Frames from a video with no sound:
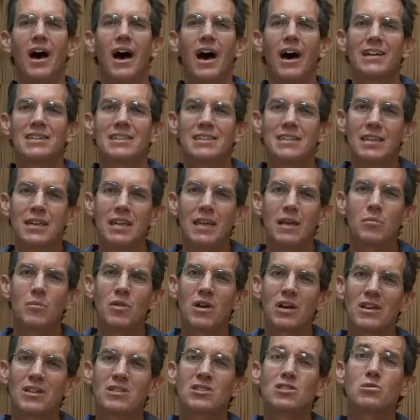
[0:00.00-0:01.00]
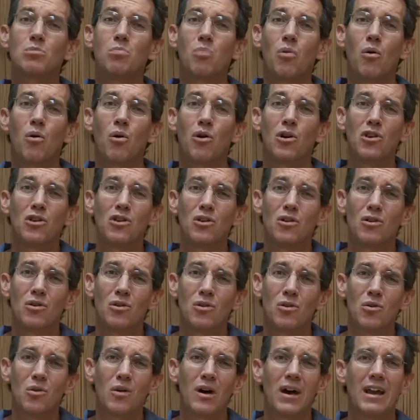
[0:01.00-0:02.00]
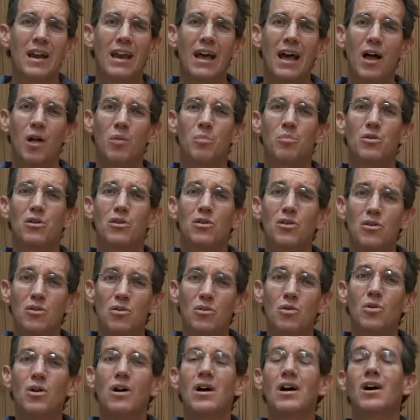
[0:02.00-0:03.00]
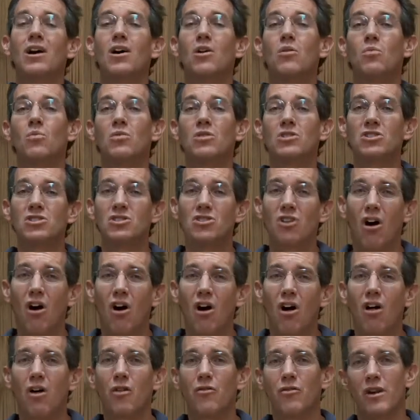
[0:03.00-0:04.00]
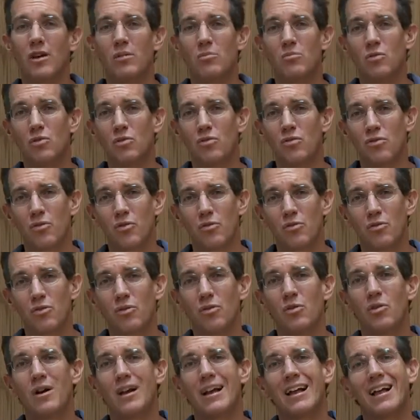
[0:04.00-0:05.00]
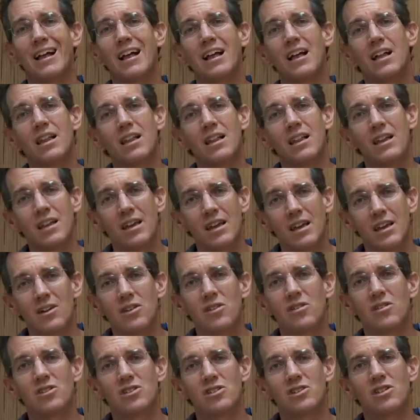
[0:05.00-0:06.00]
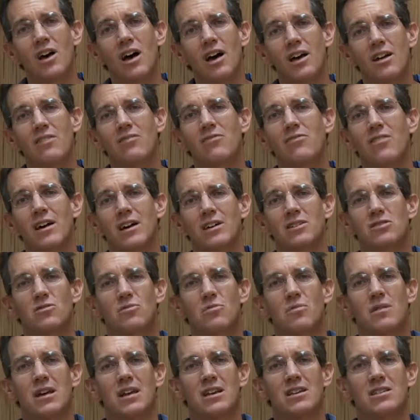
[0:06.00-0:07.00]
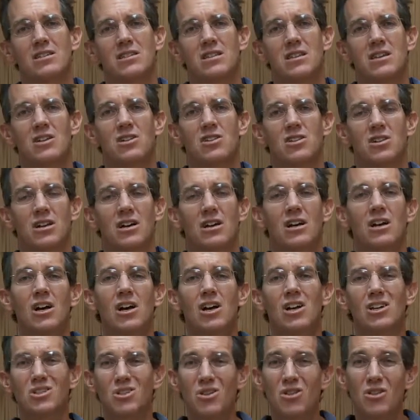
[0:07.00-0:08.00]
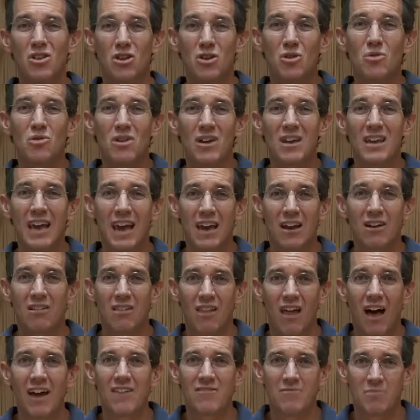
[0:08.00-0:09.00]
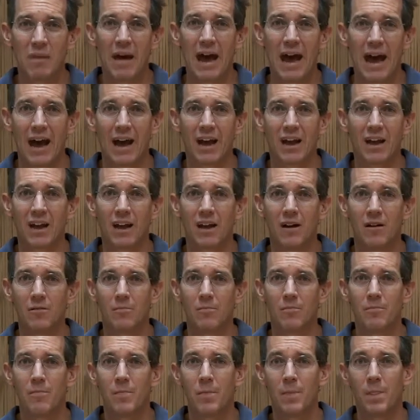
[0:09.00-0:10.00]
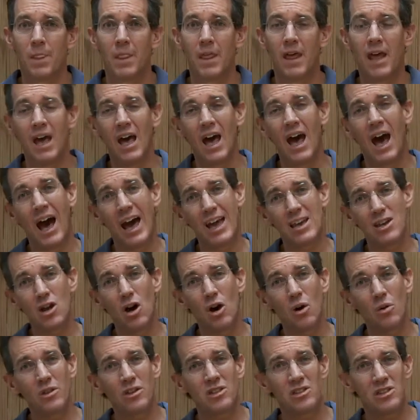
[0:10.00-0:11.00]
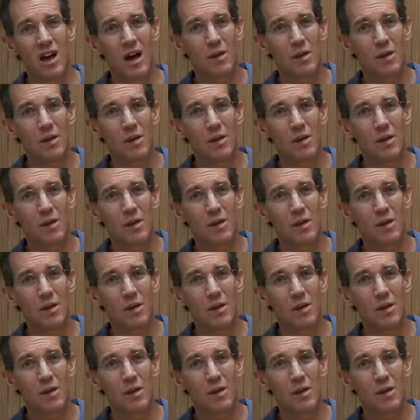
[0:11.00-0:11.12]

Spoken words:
a team that can support you and help you resolve and move through and clear the side effects from anesthesia so that you can get your life back. I know this